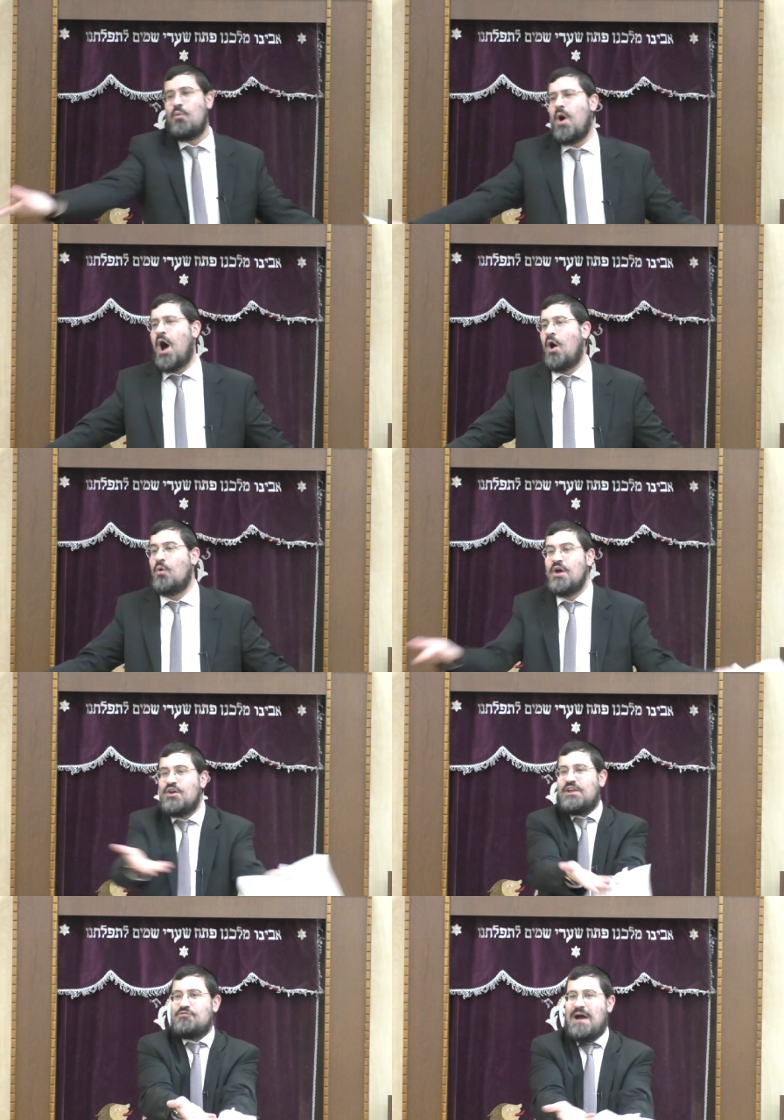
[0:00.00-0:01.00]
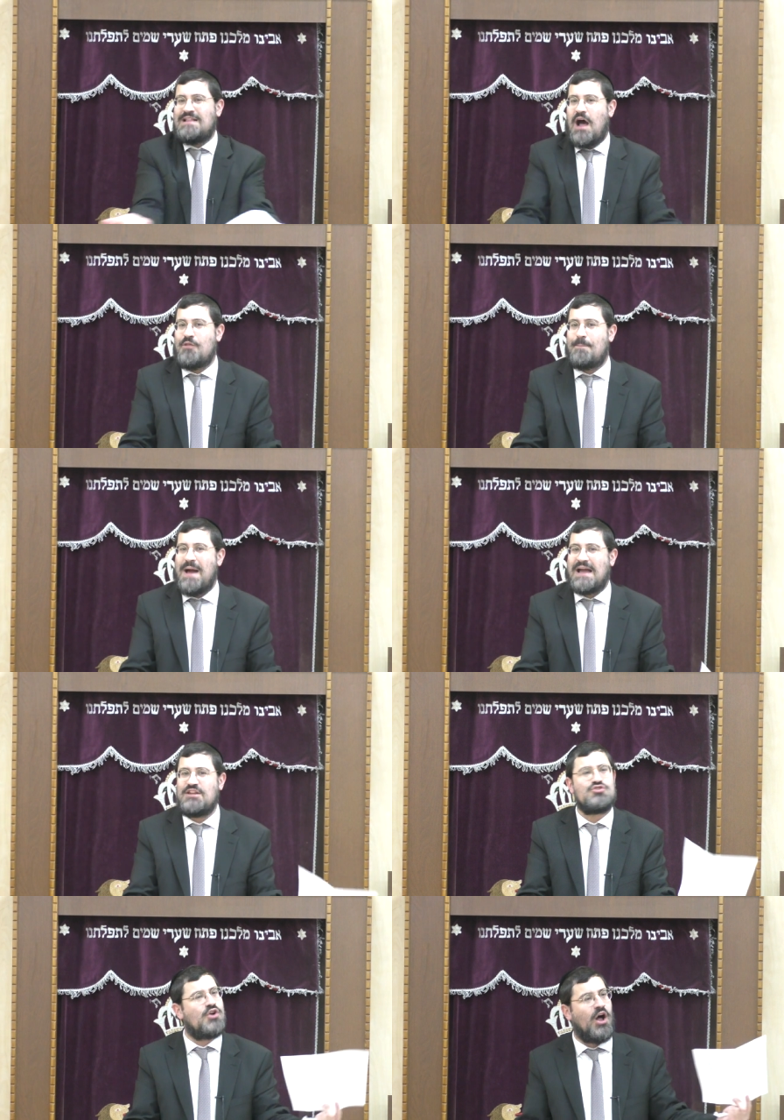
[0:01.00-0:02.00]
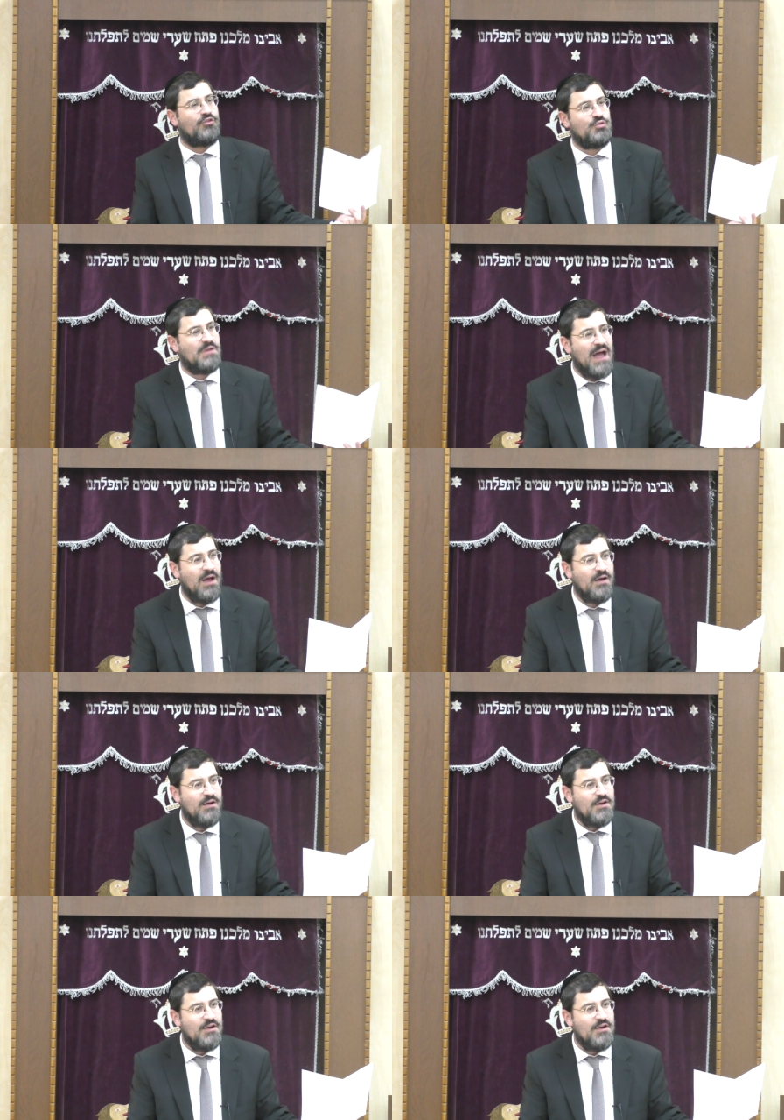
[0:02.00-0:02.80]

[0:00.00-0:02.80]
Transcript: whoa, you didn't write that on the package, you can't do that.